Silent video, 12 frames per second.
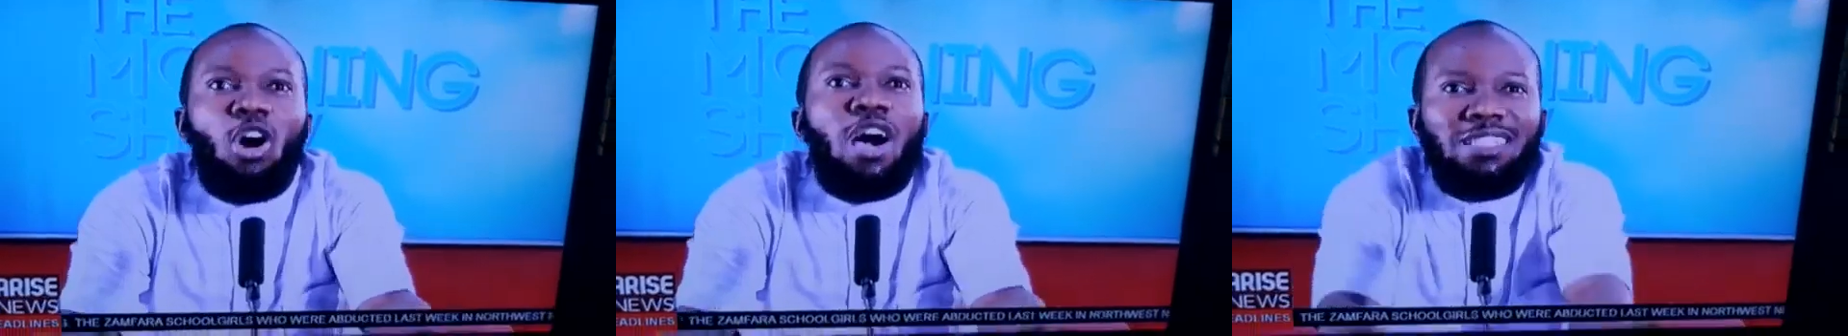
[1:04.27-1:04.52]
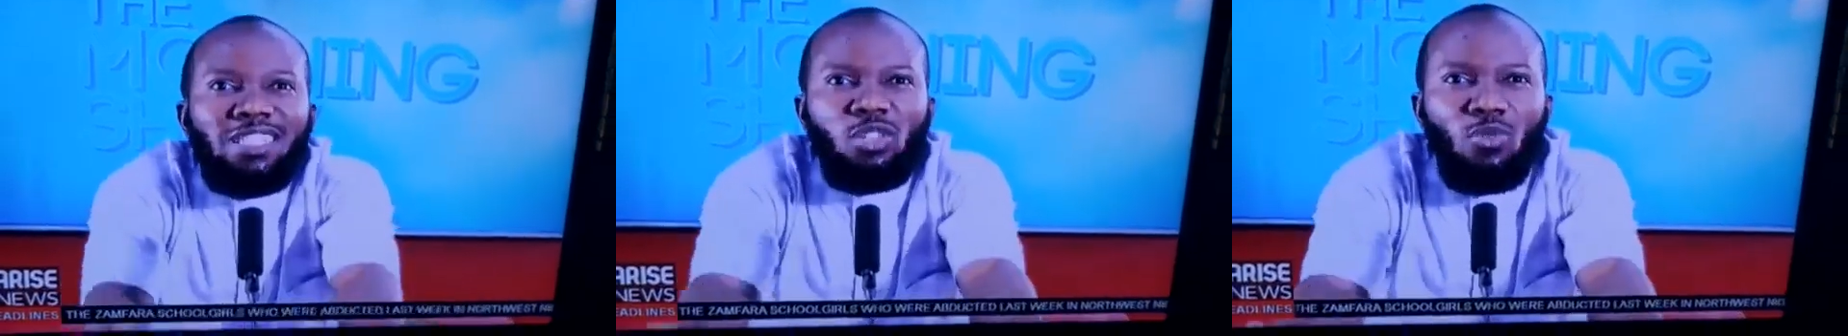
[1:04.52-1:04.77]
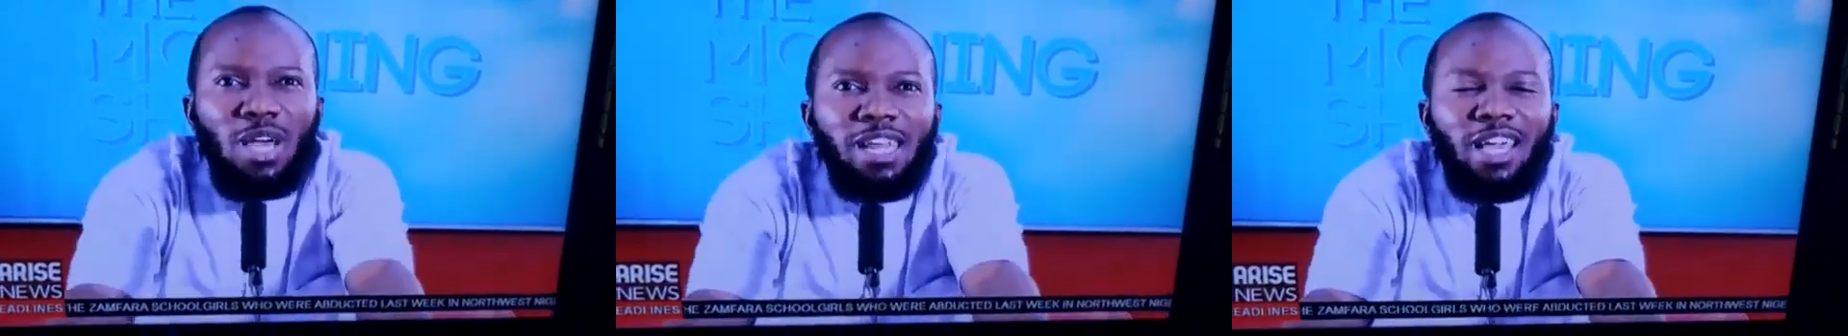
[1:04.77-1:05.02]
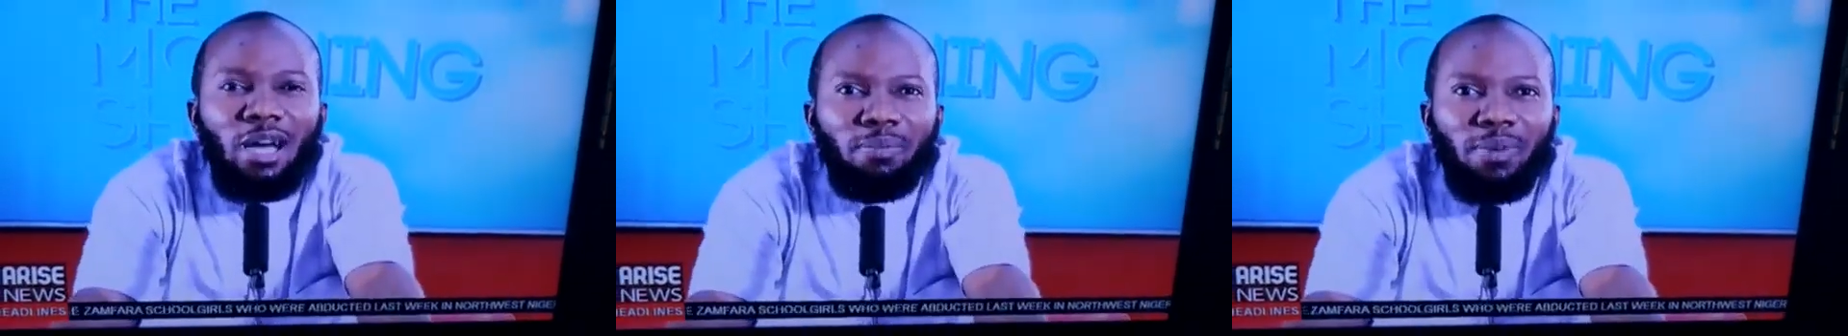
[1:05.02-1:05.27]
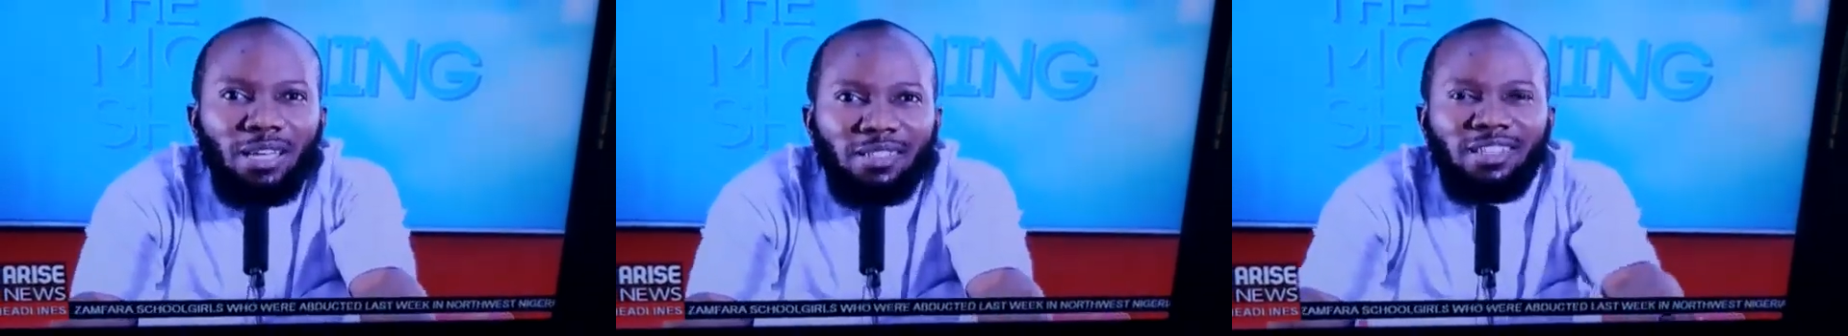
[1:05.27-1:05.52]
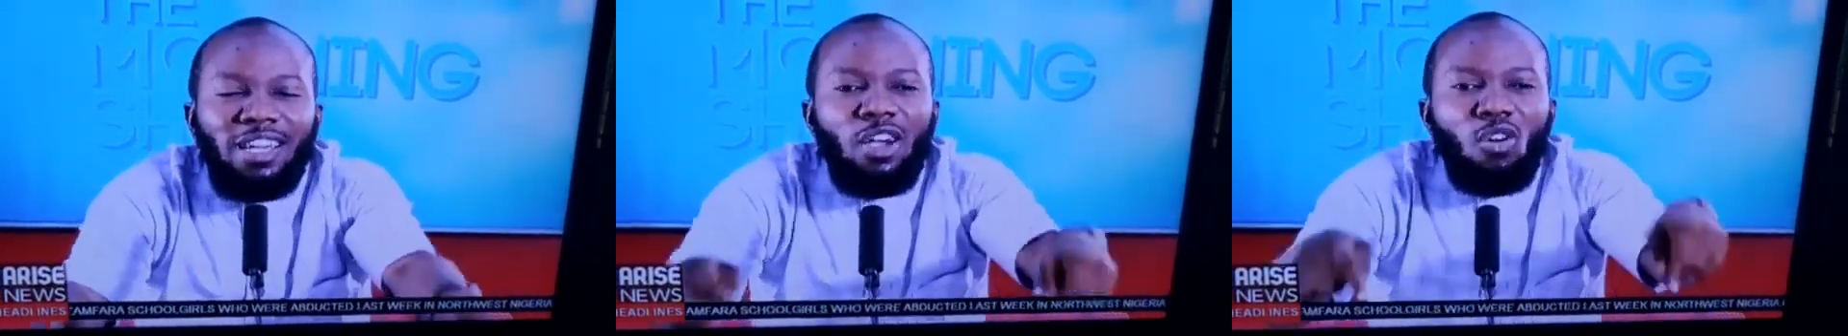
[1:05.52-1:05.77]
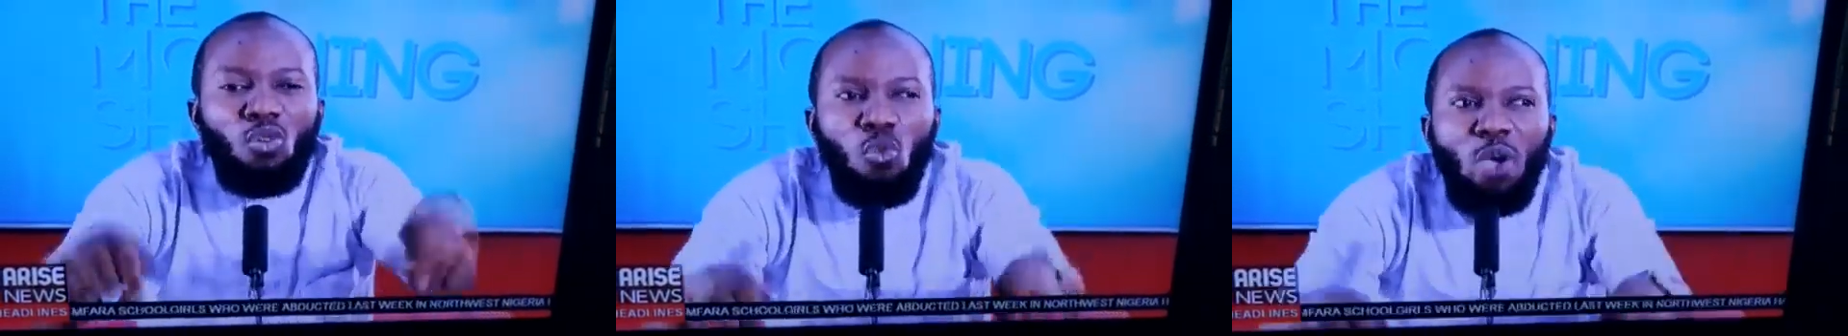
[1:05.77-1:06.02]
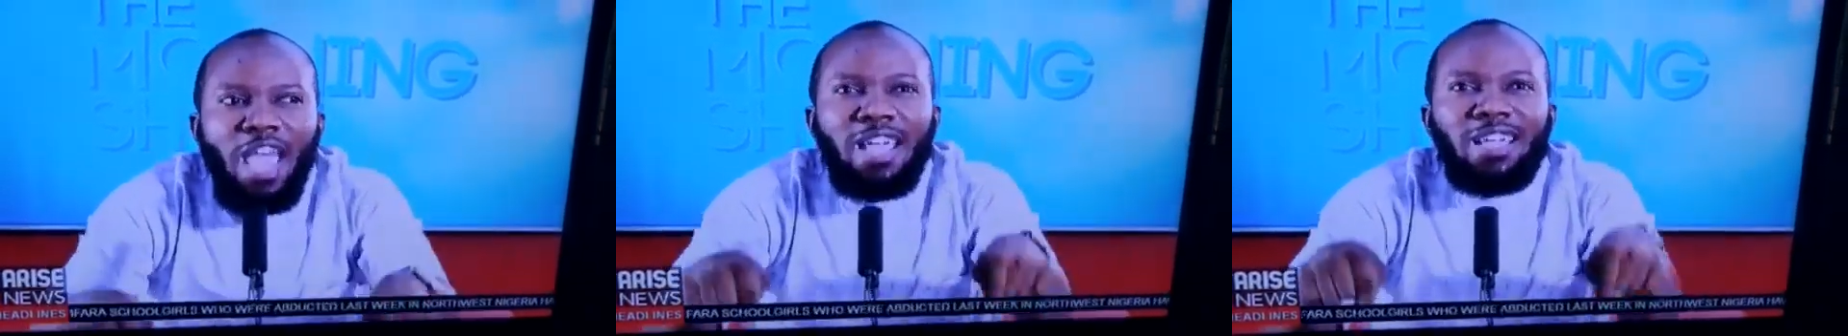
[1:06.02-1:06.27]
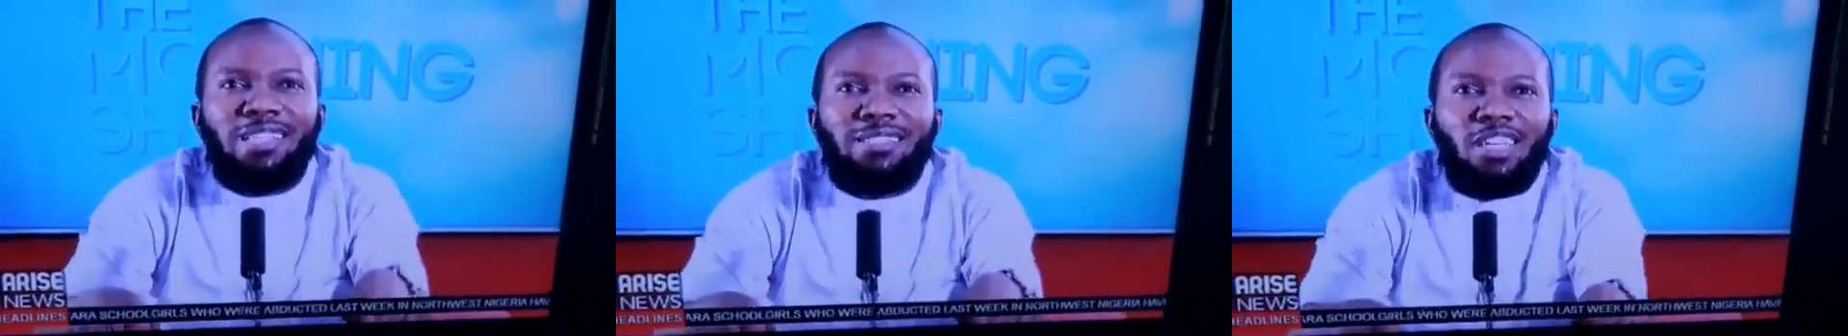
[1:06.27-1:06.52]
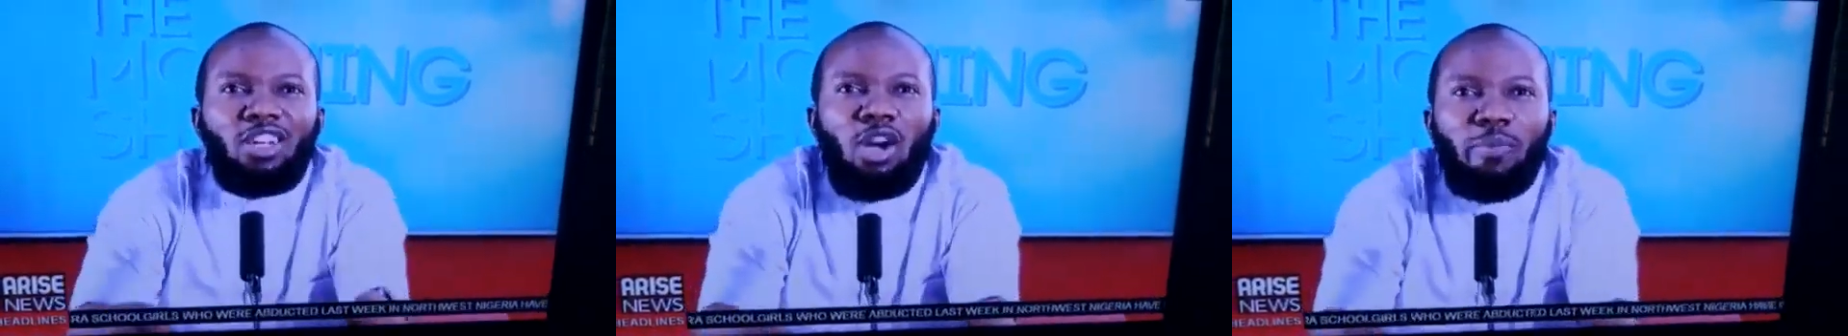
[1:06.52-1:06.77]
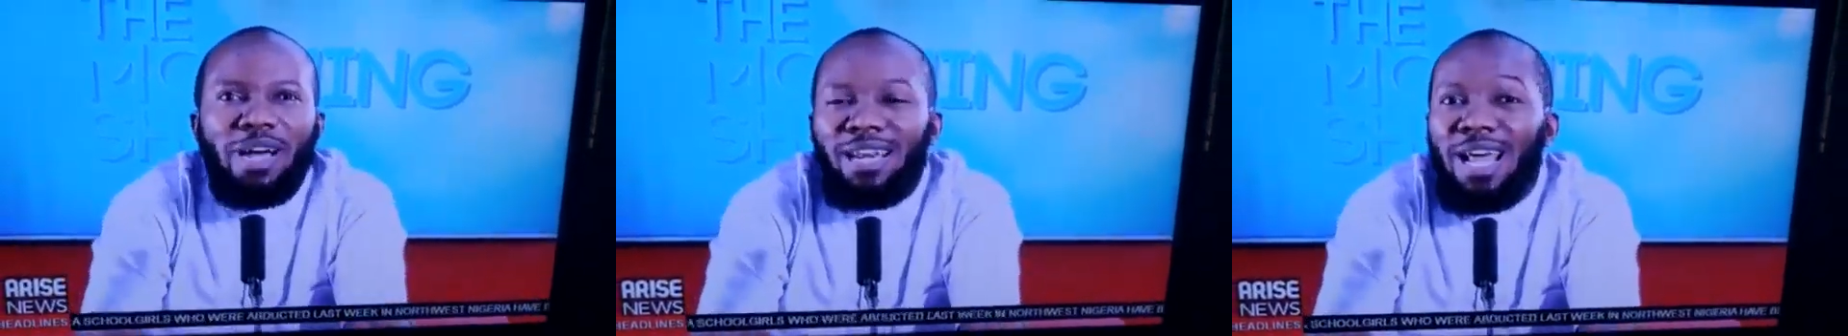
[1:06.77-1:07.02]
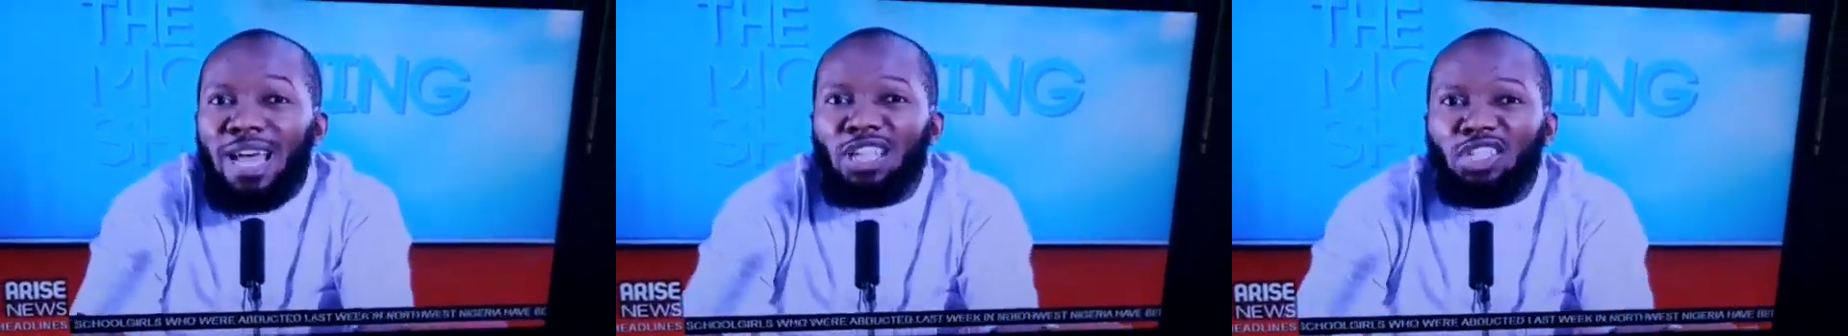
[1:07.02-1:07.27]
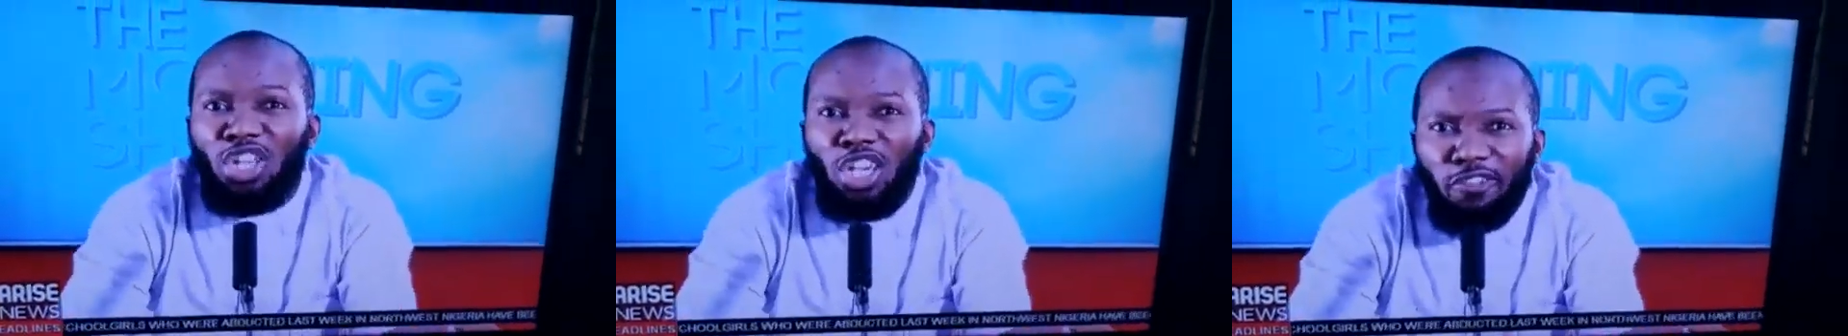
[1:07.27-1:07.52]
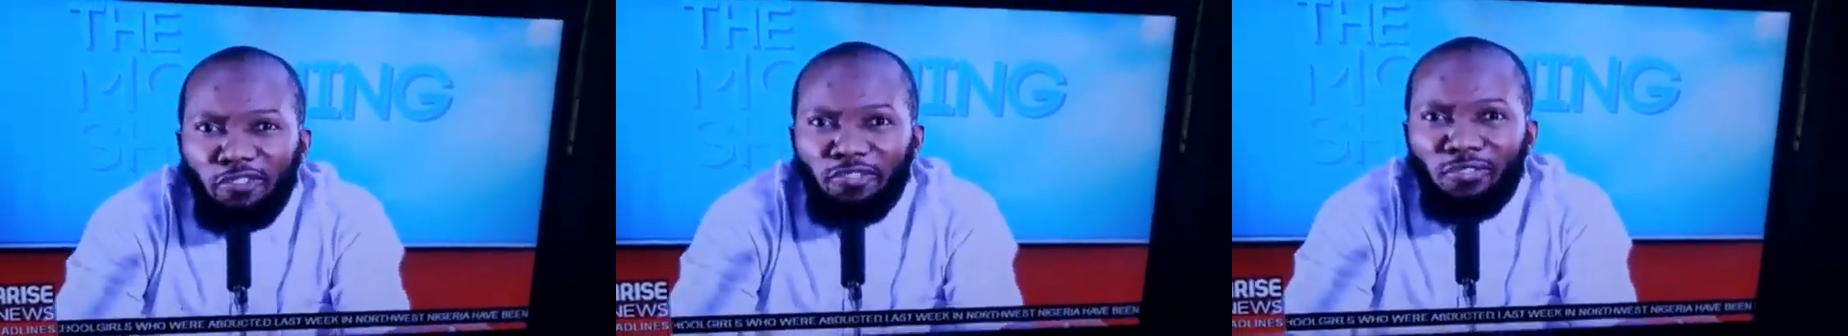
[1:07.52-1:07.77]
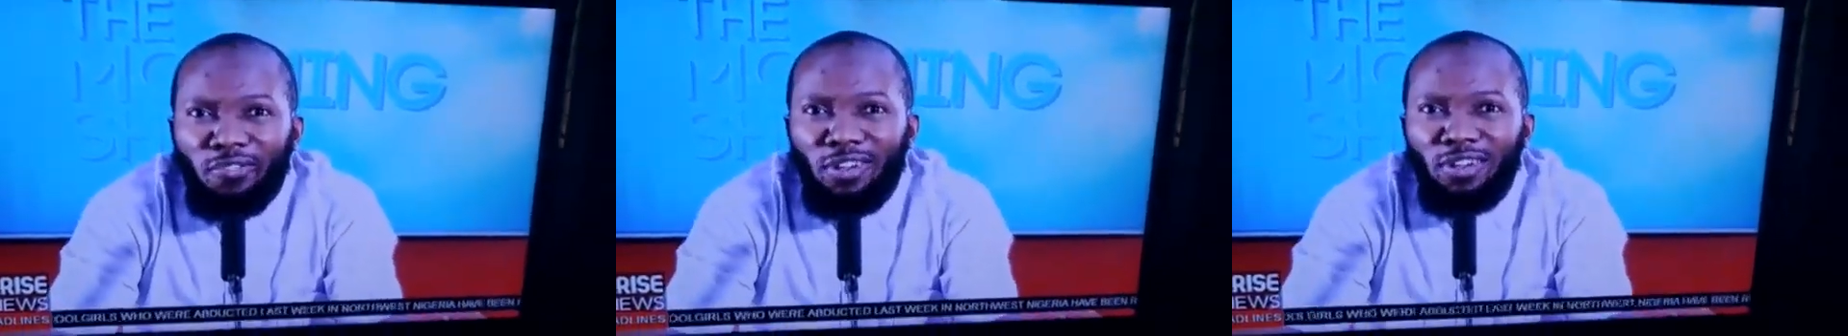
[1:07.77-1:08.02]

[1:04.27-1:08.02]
or are genuinely helpless, where is the commander-in-chief?